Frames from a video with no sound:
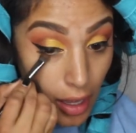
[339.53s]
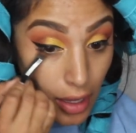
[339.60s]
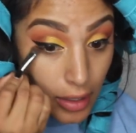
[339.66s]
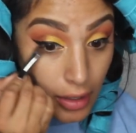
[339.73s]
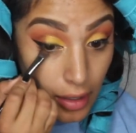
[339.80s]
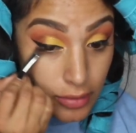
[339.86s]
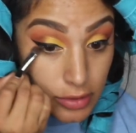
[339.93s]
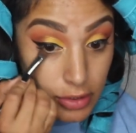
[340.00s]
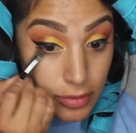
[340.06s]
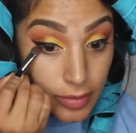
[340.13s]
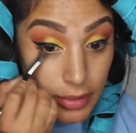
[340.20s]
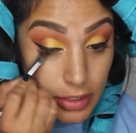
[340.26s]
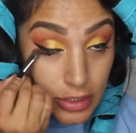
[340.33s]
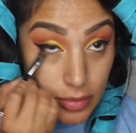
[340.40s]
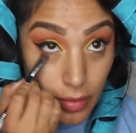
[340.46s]
and I'm just going
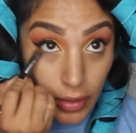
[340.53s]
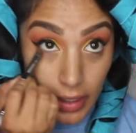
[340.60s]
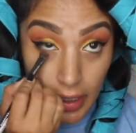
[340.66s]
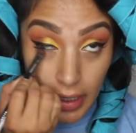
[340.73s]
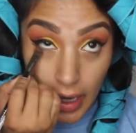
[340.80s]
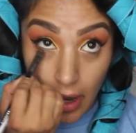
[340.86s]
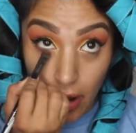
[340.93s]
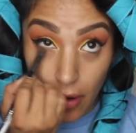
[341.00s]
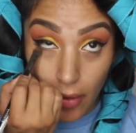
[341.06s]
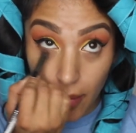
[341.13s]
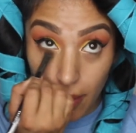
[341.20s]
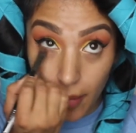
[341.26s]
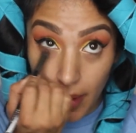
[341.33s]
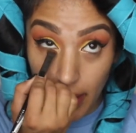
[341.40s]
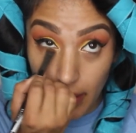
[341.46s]
to be smoking
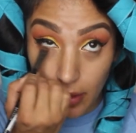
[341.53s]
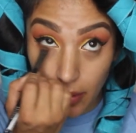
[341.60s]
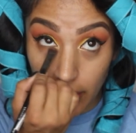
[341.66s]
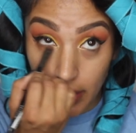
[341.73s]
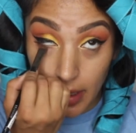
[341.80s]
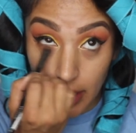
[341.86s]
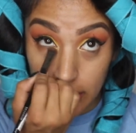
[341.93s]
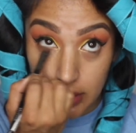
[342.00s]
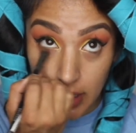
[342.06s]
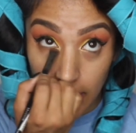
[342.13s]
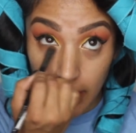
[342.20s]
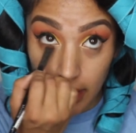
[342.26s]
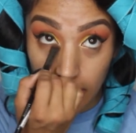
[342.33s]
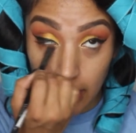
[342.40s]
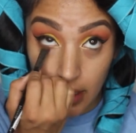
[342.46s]
out my lower lash
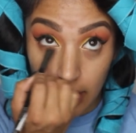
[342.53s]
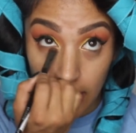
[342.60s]
line.